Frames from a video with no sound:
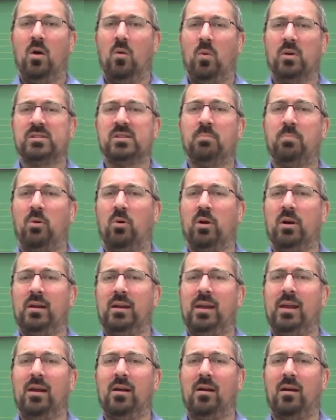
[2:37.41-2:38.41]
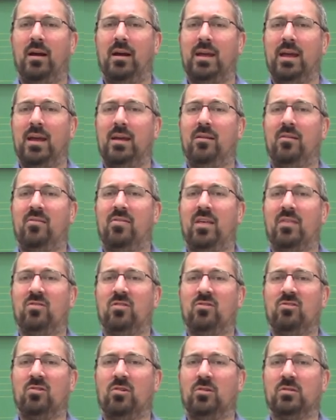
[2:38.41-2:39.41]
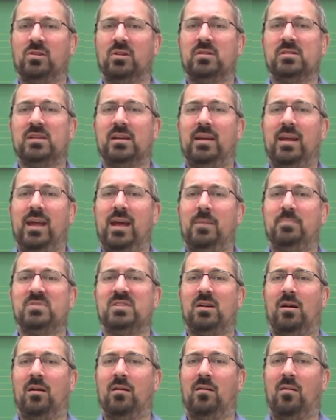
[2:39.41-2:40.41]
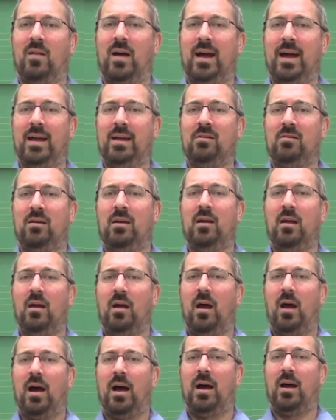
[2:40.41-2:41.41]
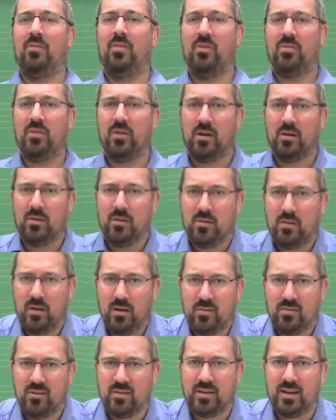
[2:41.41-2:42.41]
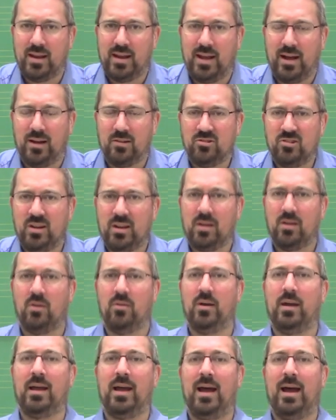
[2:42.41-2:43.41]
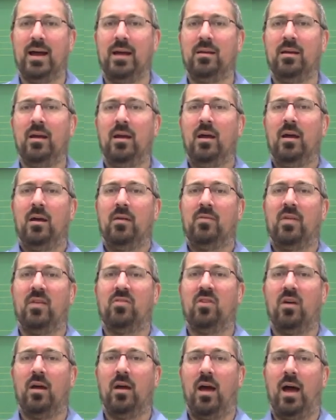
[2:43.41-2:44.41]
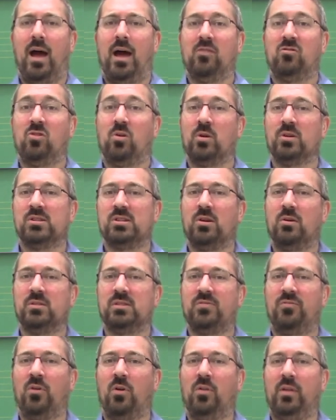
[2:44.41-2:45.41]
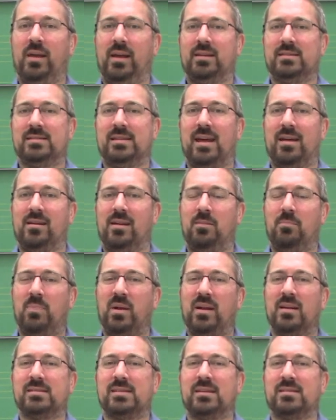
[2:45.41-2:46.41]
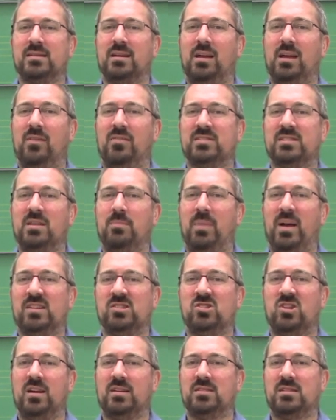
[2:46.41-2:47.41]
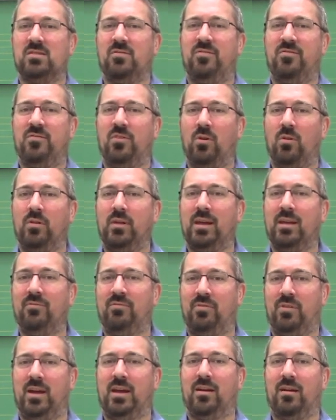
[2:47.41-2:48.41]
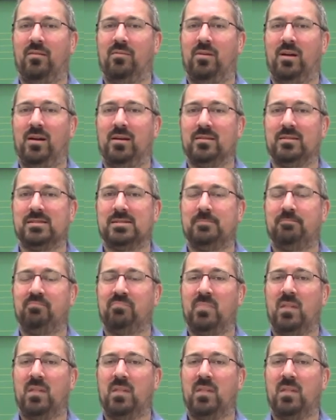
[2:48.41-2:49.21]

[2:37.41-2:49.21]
What's important here, again, is that the shoulders and hips are aligned uh, that there isn't any hunching going on, that the uh, torso is fully extended because that's going to give us the best chance to fully inflate our lungs.